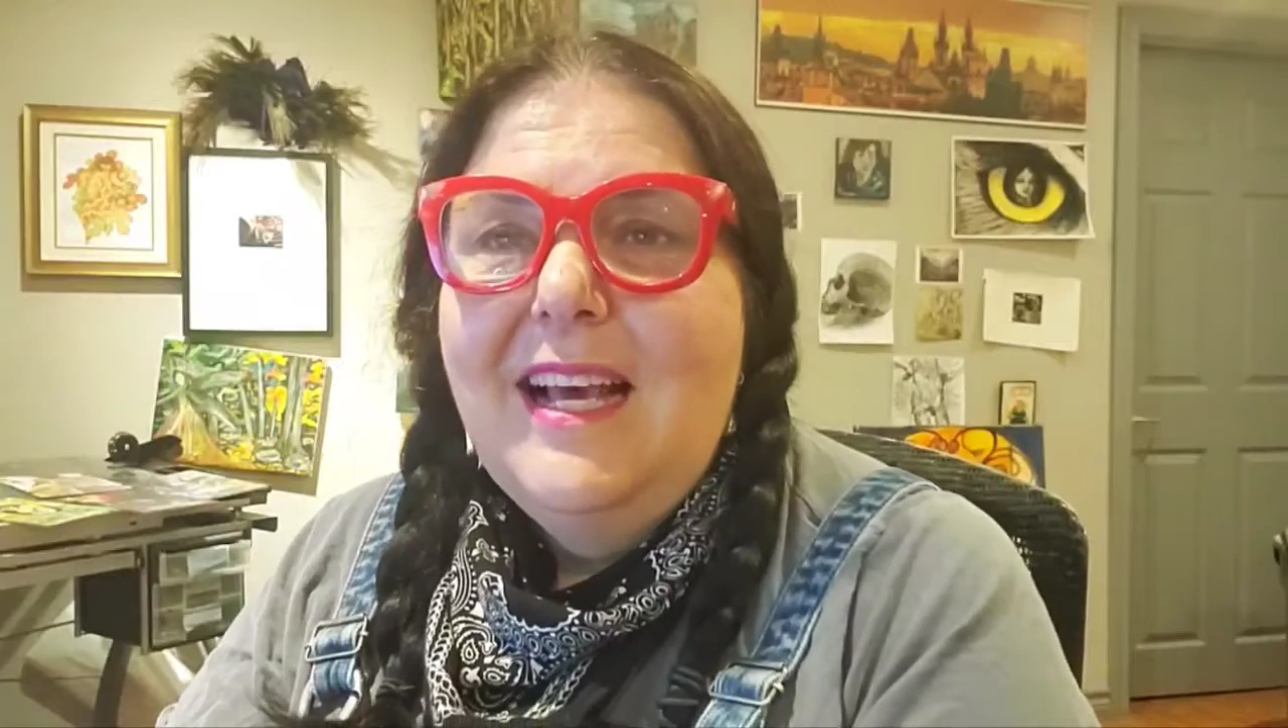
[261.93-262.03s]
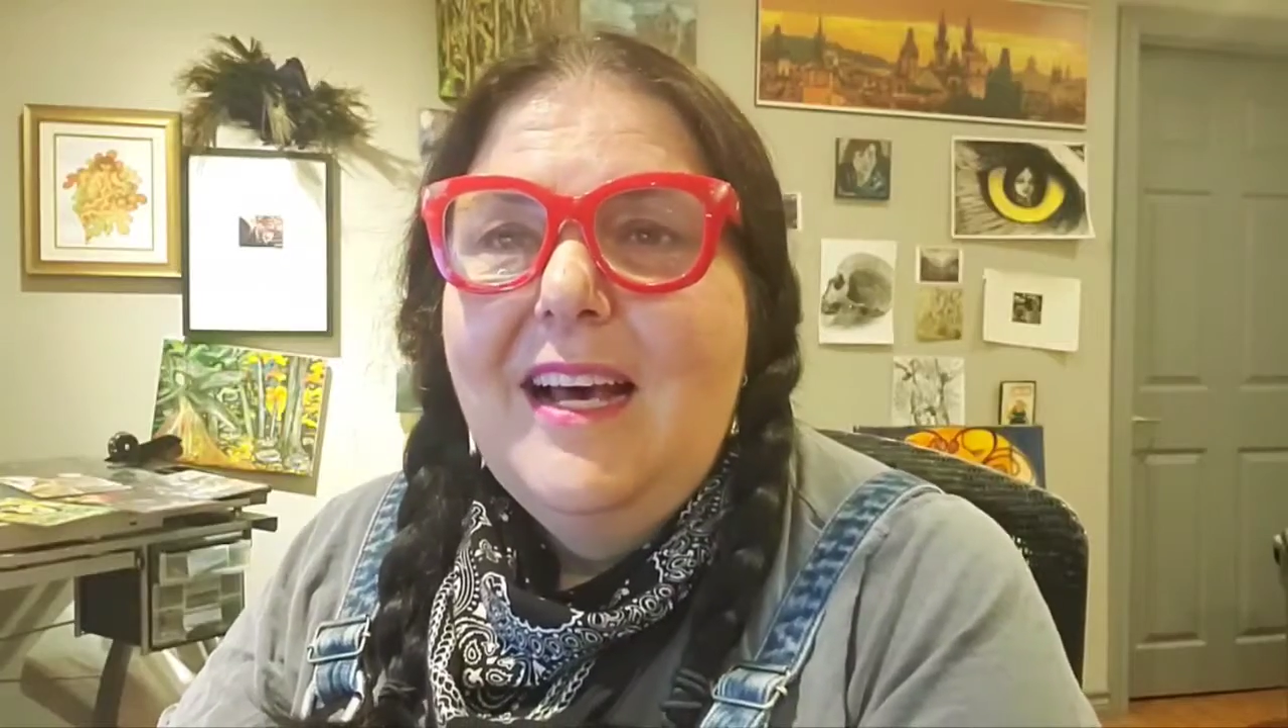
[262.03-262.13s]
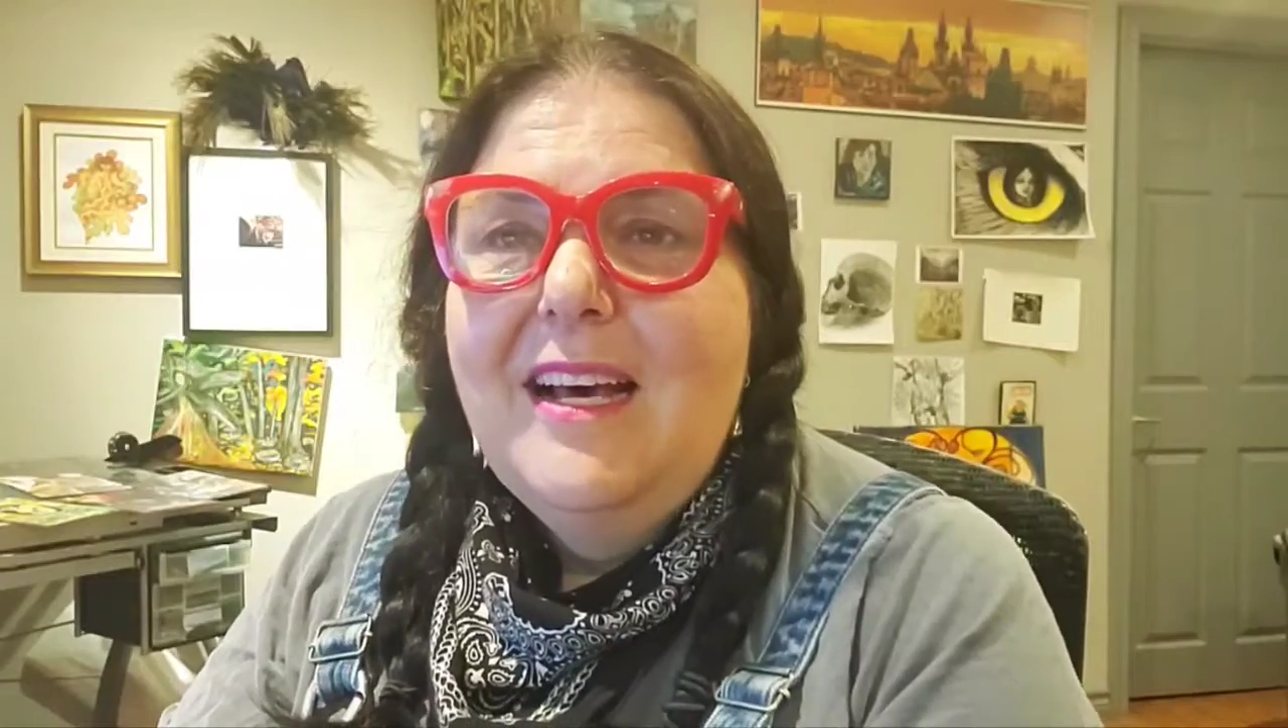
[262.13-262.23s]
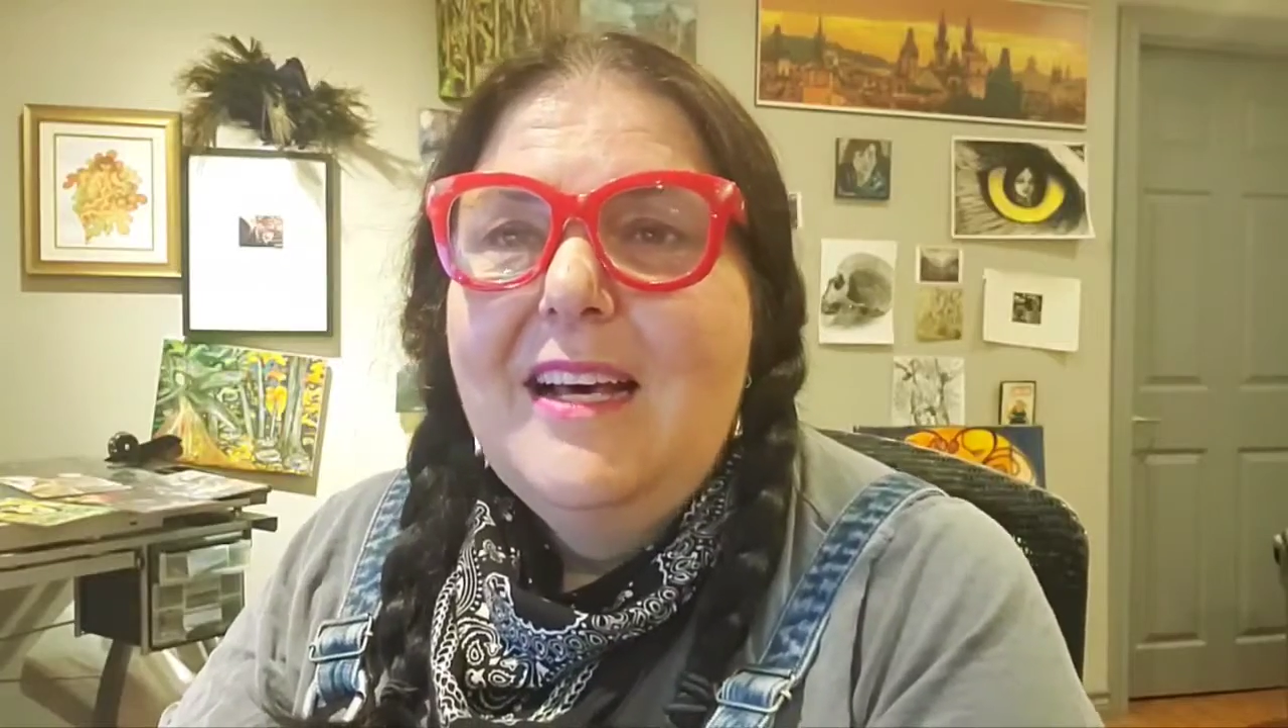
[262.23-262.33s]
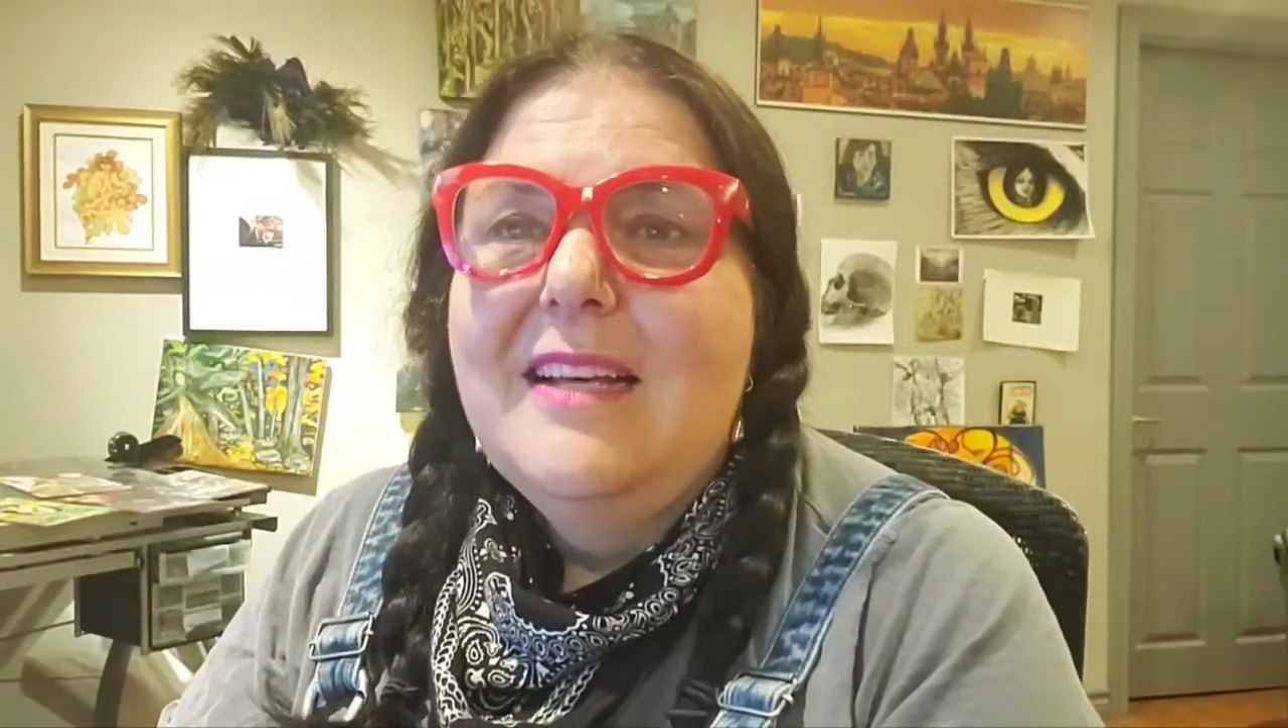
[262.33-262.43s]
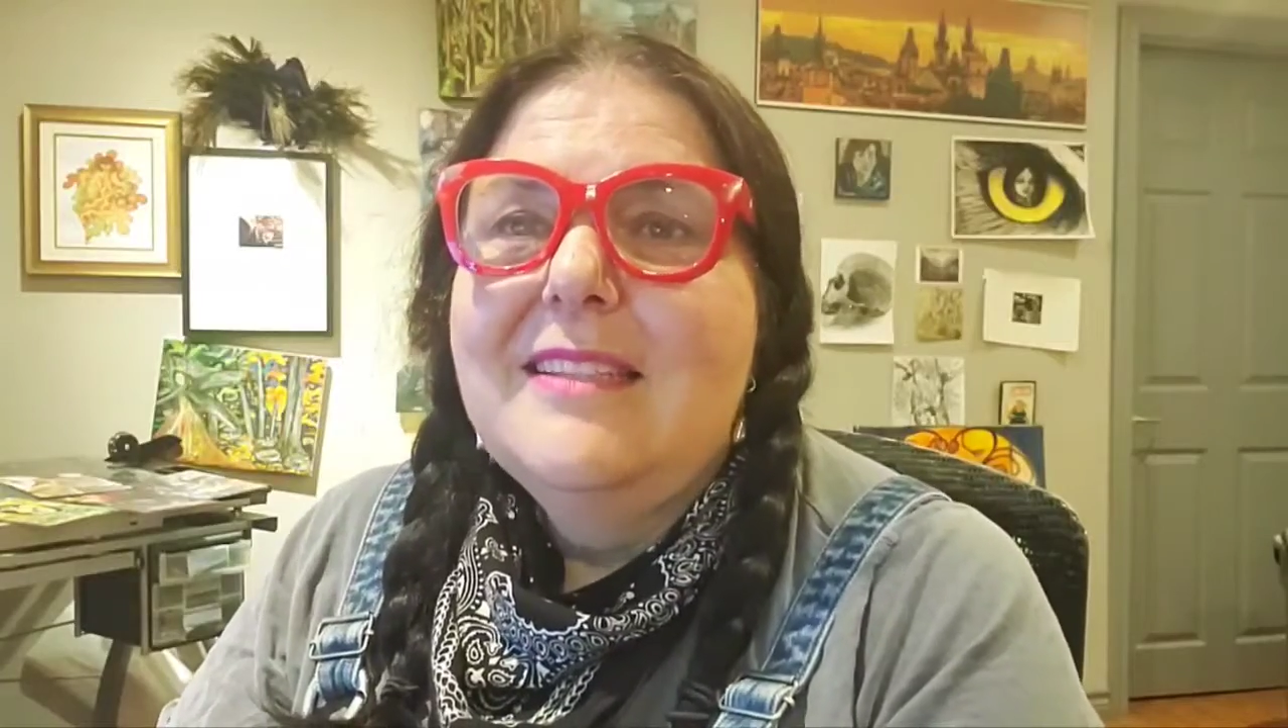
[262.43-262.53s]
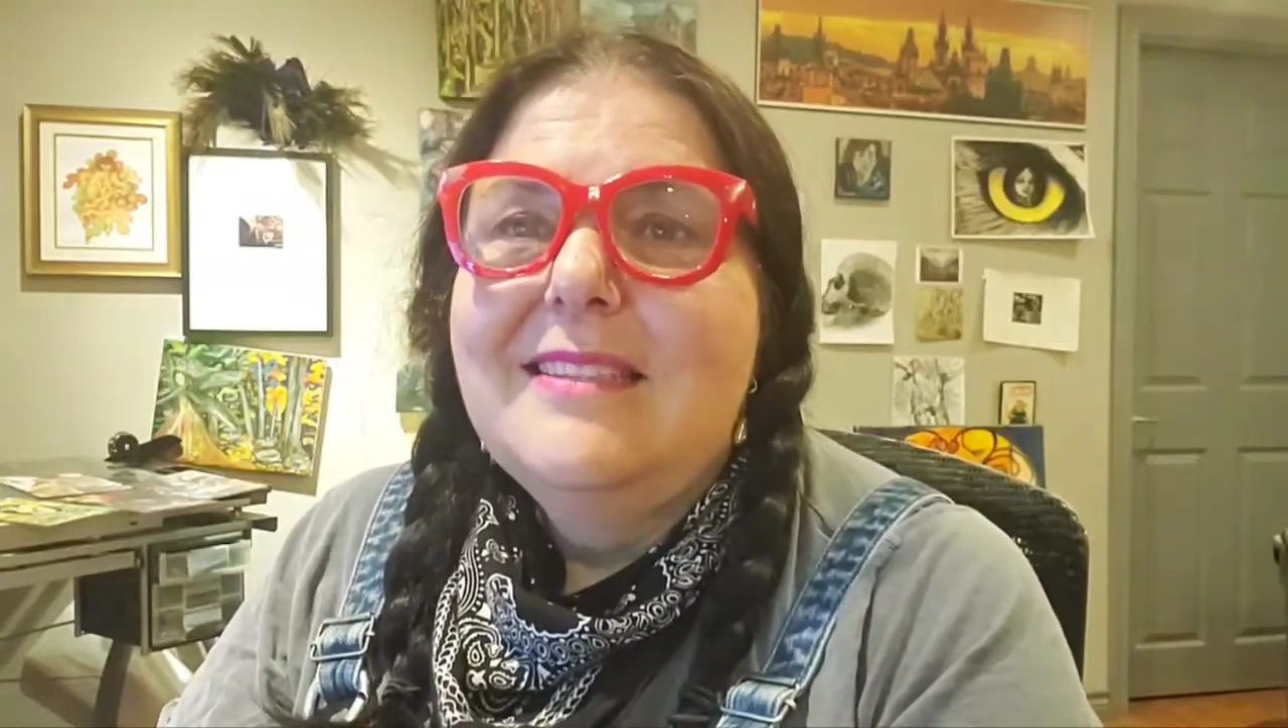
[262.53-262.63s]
uh,